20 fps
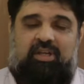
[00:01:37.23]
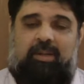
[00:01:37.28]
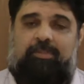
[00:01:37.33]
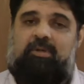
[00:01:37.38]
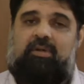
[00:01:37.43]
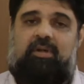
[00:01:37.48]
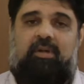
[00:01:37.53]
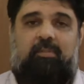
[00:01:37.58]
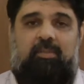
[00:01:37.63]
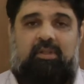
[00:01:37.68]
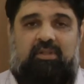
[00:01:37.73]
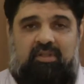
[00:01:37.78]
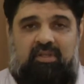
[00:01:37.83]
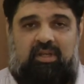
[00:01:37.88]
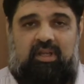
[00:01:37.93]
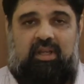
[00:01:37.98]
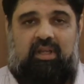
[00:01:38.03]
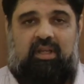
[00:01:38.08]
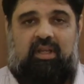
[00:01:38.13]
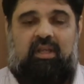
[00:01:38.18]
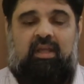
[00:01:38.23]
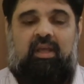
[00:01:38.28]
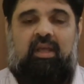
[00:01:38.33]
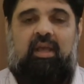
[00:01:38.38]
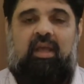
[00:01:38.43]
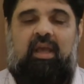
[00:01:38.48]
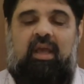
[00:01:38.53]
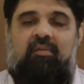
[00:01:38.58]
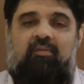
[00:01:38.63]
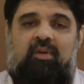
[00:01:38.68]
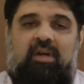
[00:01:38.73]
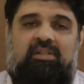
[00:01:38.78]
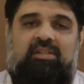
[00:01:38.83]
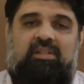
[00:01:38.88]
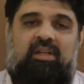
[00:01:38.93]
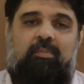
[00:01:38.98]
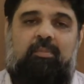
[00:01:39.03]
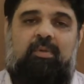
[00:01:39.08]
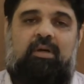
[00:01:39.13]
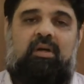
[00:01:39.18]
chapter number 3 and
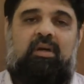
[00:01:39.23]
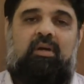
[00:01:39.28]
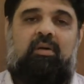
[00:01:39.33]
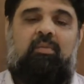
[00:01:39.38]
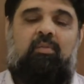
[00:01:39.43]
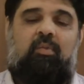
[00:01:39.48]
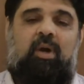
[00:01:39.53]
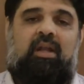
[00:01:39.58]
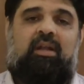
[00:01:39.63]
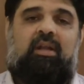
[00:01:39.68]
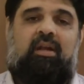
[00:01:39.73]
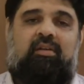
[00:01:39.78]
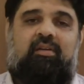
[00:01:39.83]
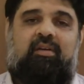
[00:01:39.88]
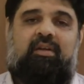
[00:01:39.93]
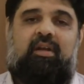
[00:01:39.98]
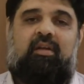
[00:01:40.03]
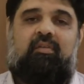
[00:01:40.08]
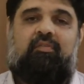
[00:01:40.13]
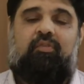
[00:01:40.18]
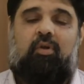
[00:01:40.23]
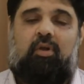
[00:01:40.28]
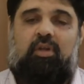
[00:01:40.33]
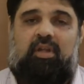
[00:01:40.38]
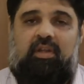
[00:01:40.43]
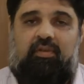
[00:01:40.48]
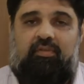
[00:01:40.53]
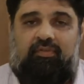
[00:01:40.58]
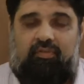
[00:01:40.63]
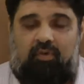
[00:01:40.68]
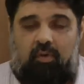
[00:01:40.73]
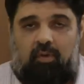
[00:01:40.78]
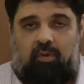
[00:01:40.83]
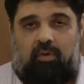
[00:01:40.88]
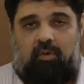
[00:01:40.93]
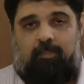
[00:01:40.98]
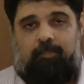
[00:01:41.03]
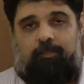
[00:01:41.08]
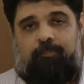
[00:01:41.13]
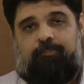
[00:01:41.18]
verse number 144.